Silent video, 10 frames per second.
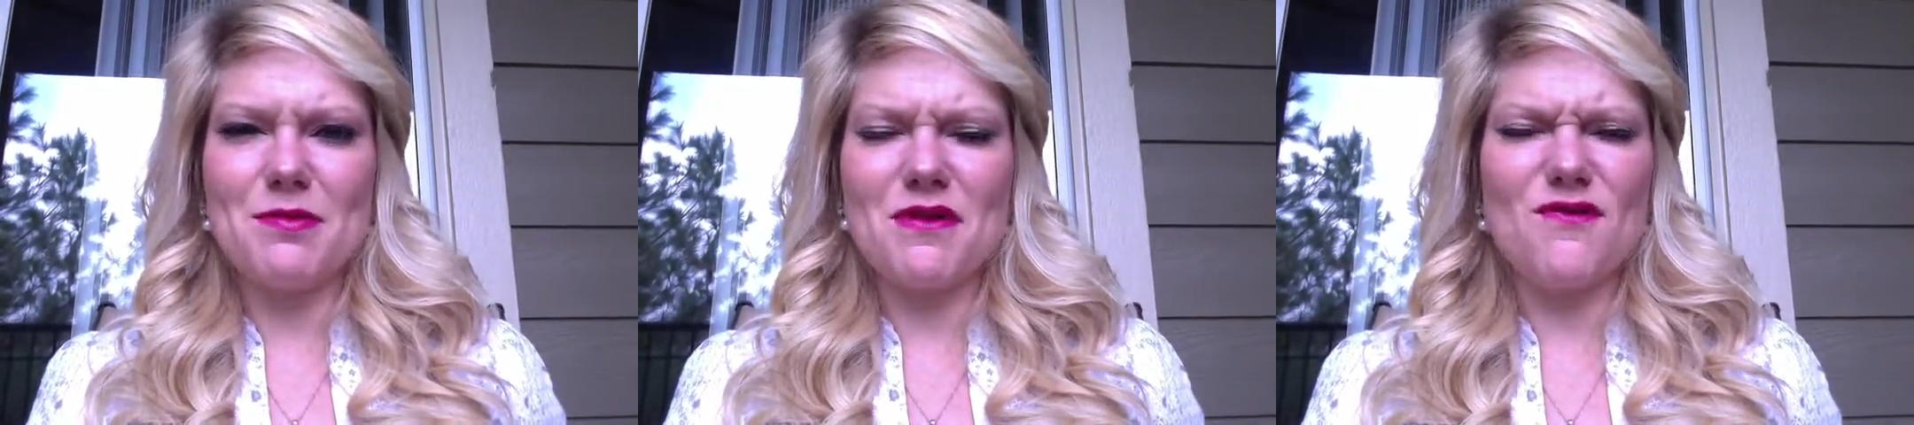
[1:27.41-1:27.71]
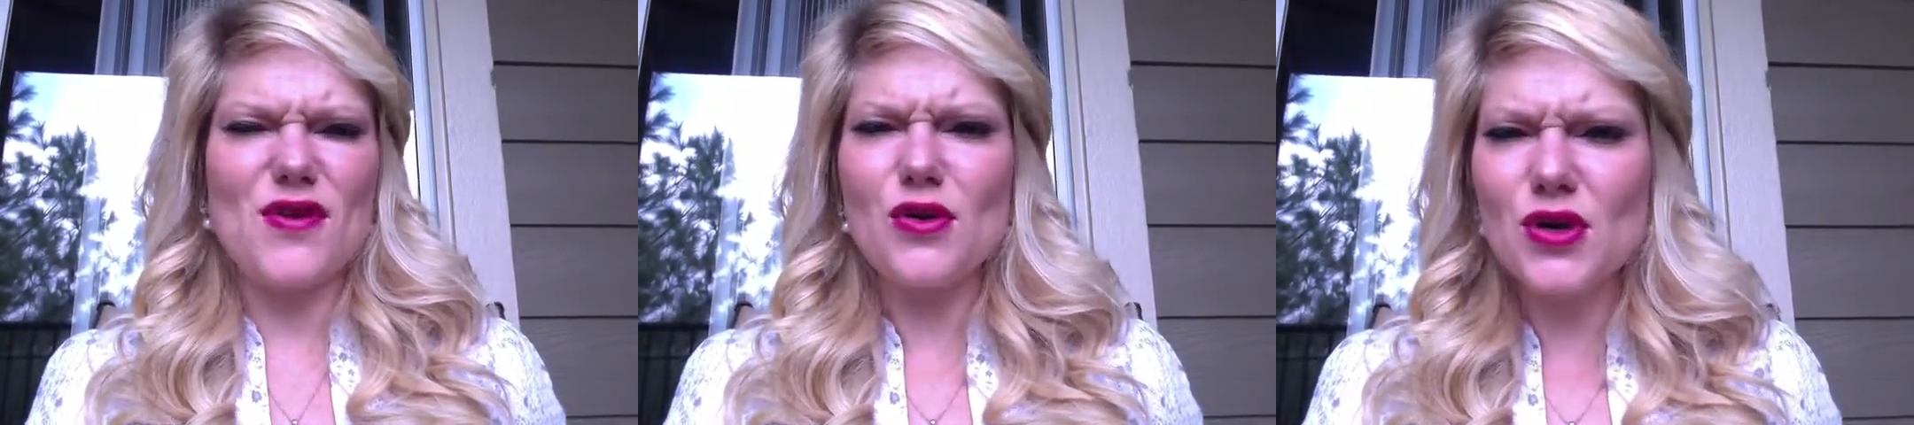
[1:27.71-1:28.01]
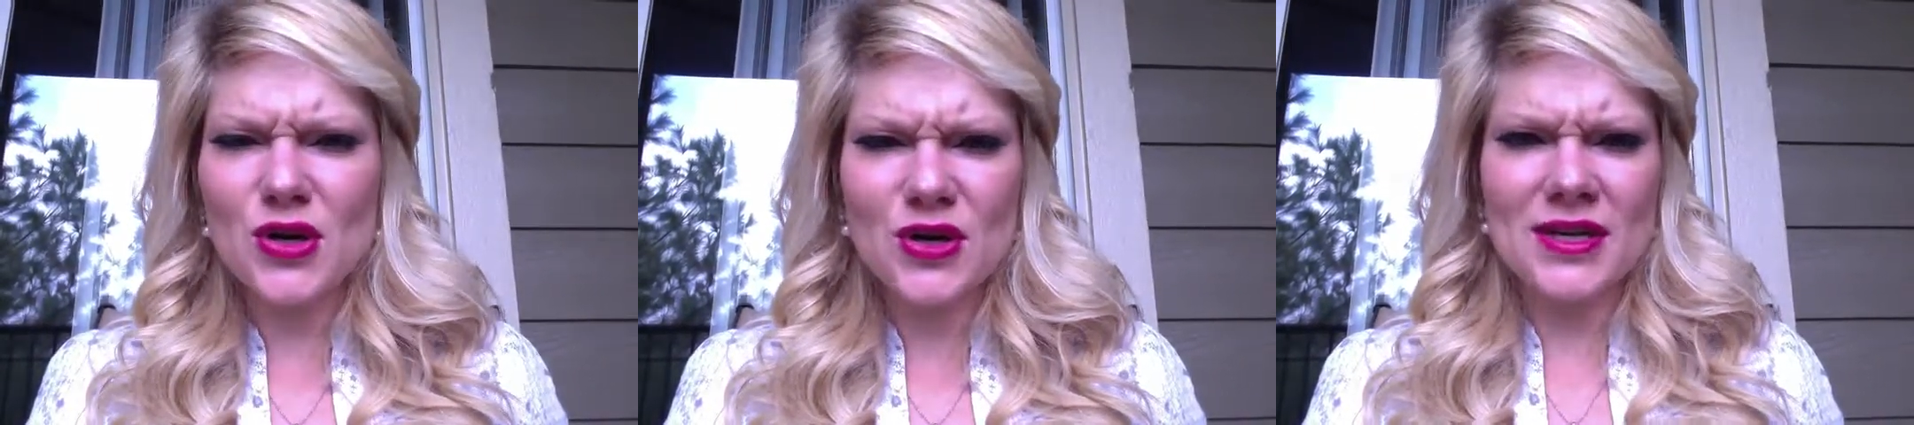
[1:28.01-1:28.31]
me feel
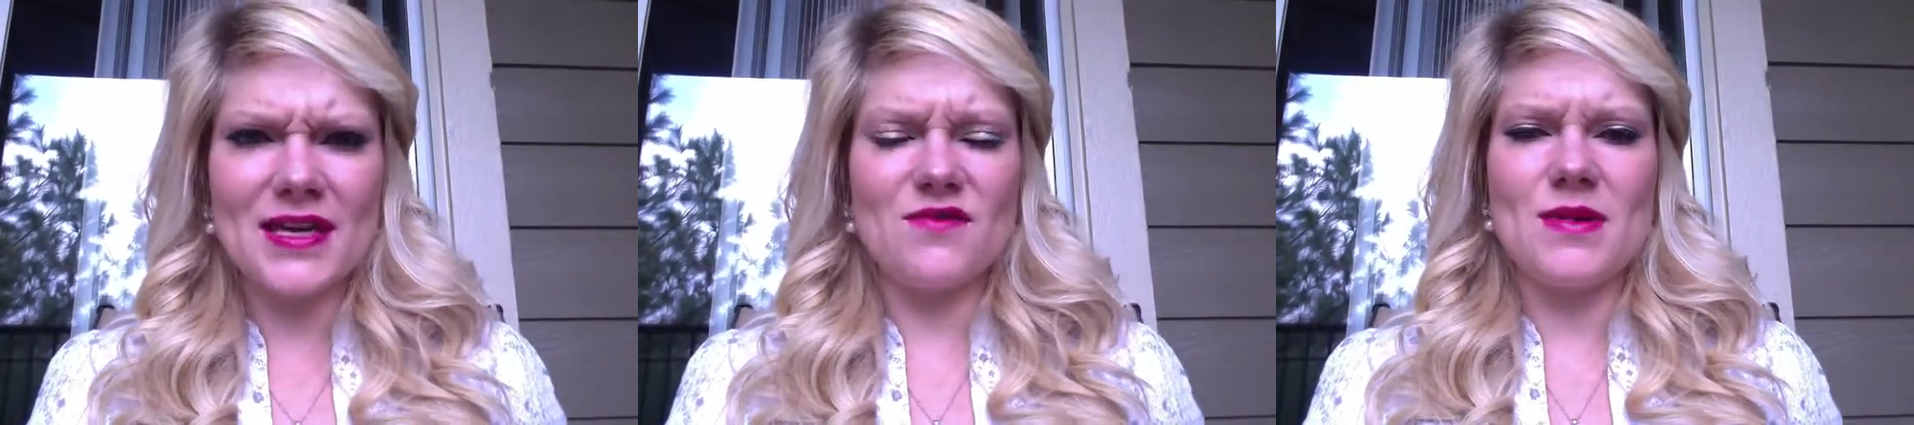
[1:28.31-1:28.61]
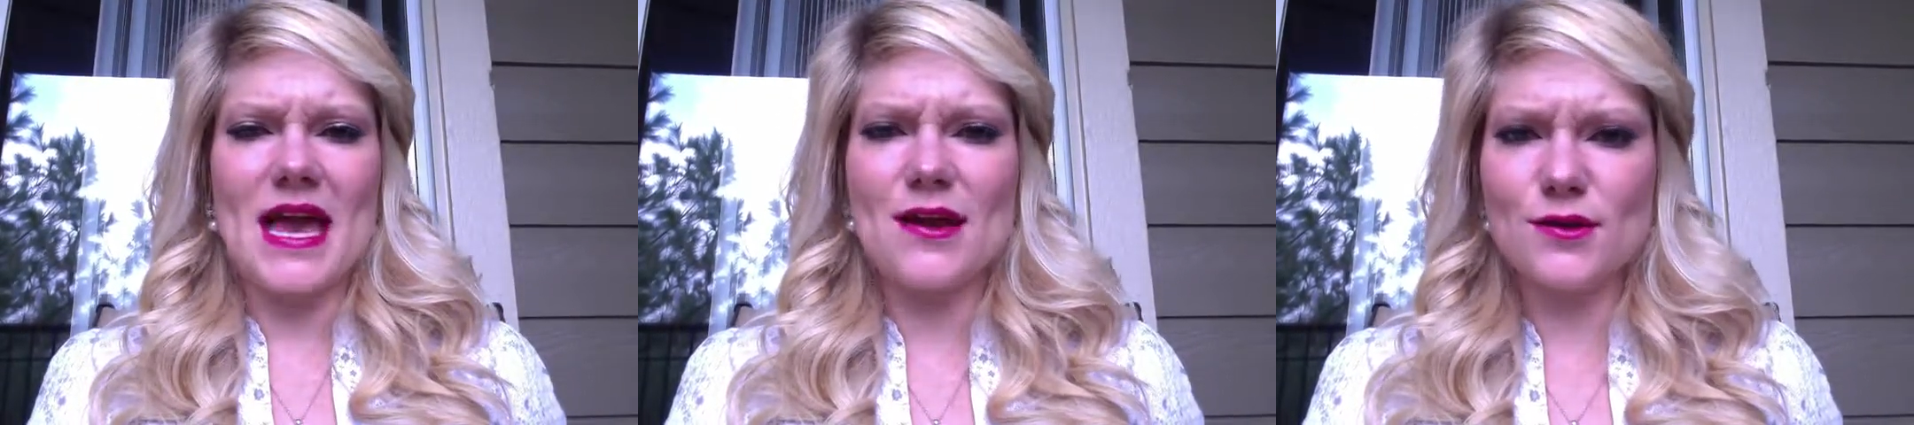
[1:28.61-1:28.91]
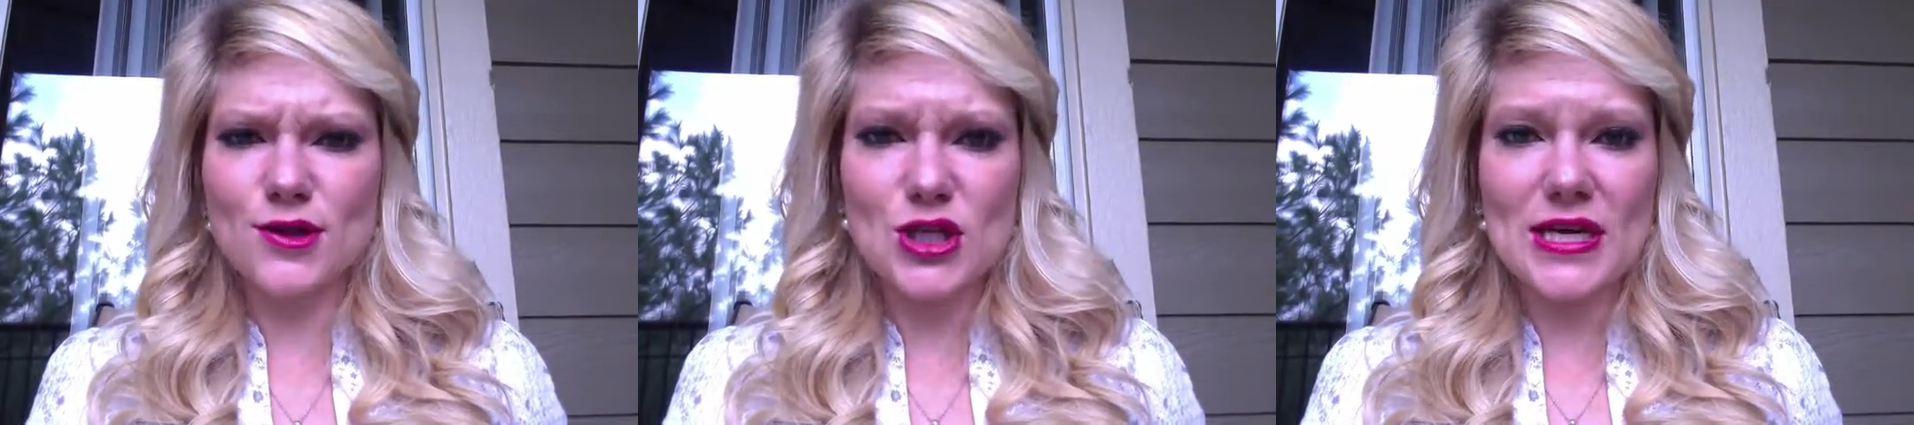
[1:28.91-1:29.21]
good and give me
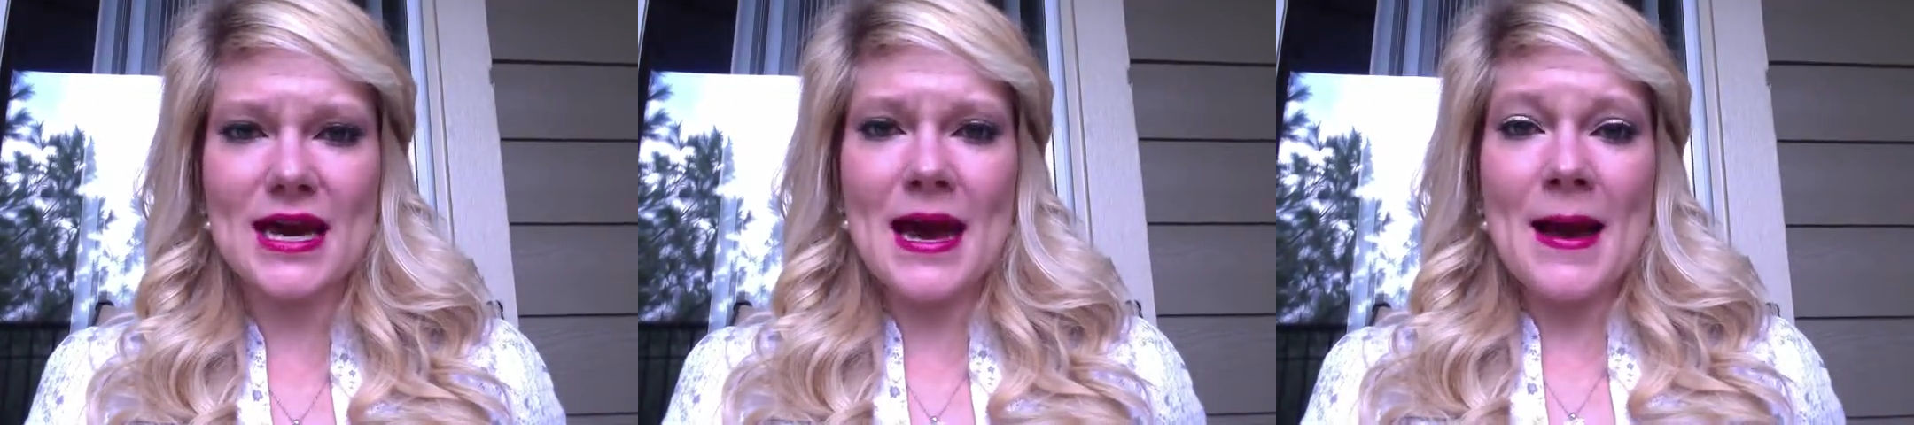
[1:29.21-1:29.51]
energy,